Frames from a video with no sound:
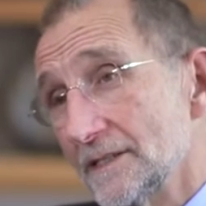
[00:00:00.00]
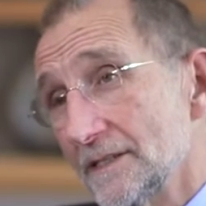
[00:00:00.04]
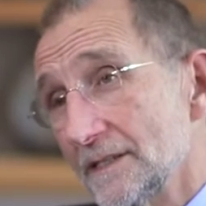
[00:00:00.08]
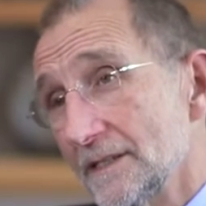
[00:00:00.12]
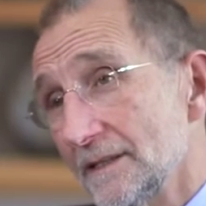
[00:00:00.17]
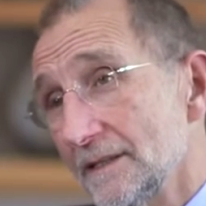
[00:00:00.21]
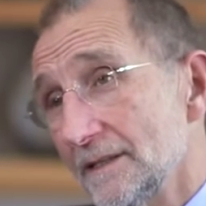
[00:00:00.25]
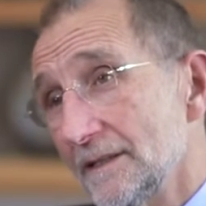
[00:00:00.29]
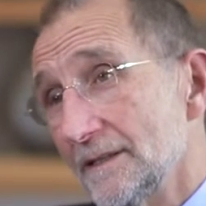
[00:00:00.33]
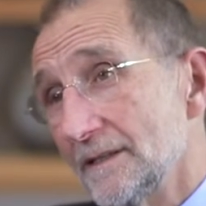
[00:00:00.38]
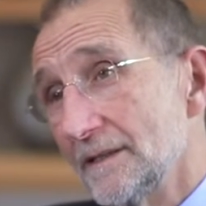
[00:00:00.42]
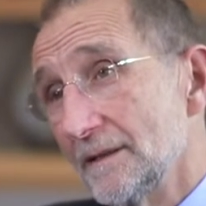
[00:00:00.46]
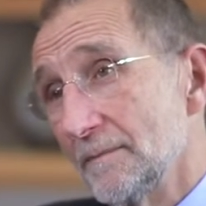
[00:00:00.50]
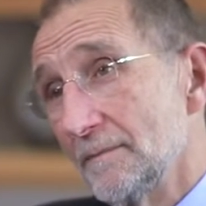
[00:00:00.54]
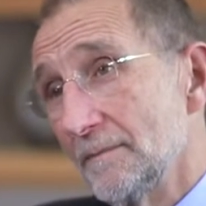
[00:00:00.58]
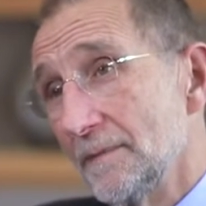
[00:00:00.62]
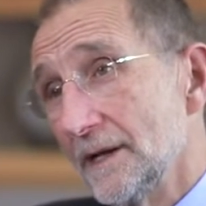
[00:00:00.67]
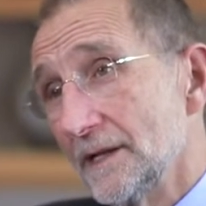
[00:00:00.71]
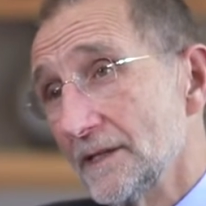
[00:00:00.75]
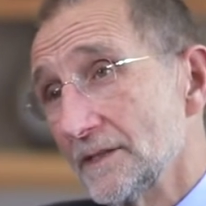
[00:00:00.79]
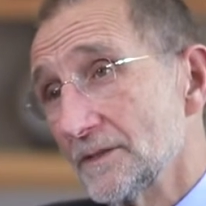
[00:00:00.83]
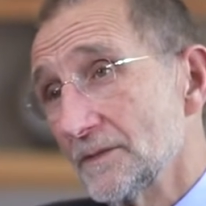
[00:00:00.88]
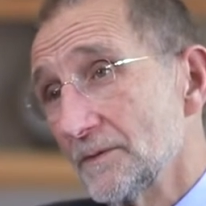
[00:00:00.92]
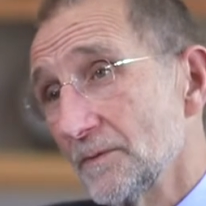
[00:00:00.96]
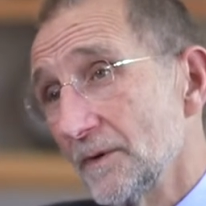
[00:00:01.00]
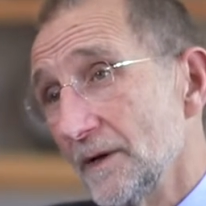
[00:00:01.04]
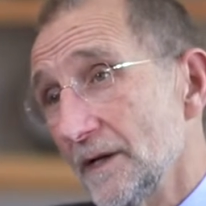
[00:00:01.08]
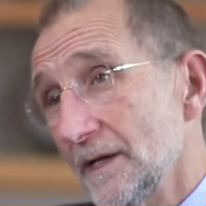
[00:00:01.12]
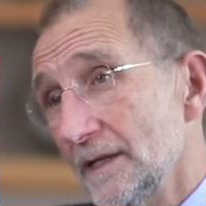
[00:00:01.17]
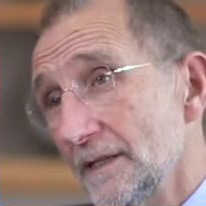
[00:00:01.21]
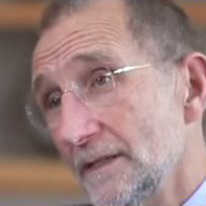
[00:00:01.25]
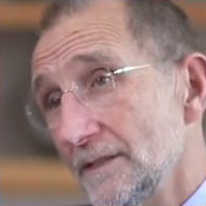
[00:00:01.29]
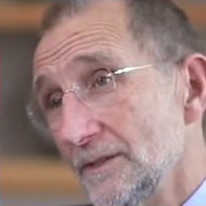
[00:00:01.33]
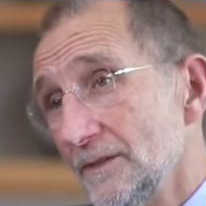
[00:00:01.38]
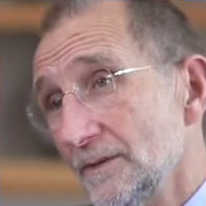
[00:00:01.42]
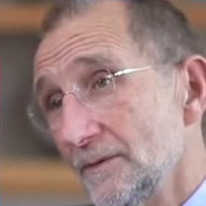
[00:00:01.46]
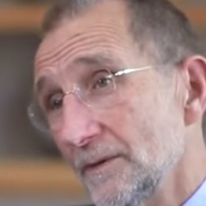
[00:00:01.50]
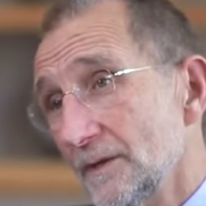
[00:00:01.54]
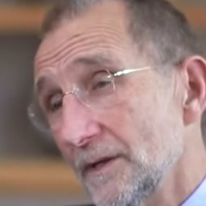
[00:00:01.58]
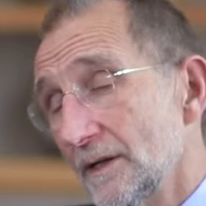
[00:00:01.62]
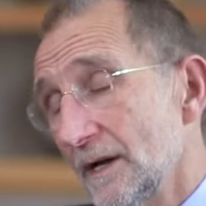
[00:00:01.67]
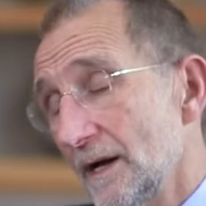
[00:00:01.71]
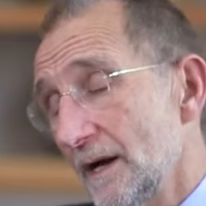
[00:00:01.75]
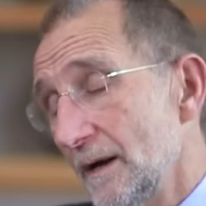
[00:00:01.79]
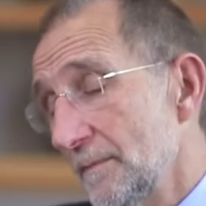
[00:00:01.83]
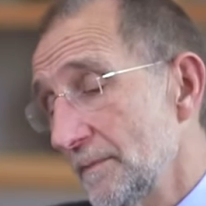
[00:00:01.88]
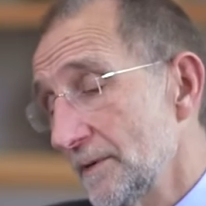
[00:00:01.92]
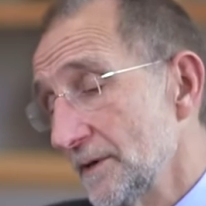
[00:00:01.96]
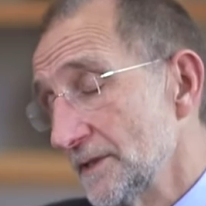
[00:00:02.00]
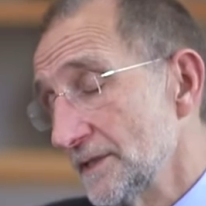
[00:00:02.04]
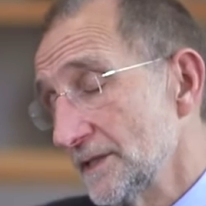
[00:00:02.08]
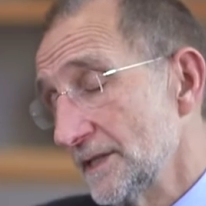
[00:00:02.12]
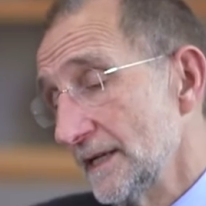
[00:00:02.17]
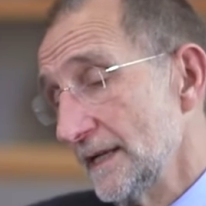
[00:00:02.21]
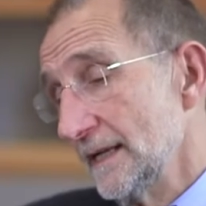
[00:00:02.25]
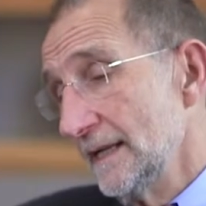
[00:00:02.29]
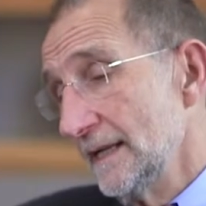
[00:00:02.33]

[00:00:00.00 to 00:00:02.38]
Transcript: as to the best way to accomplish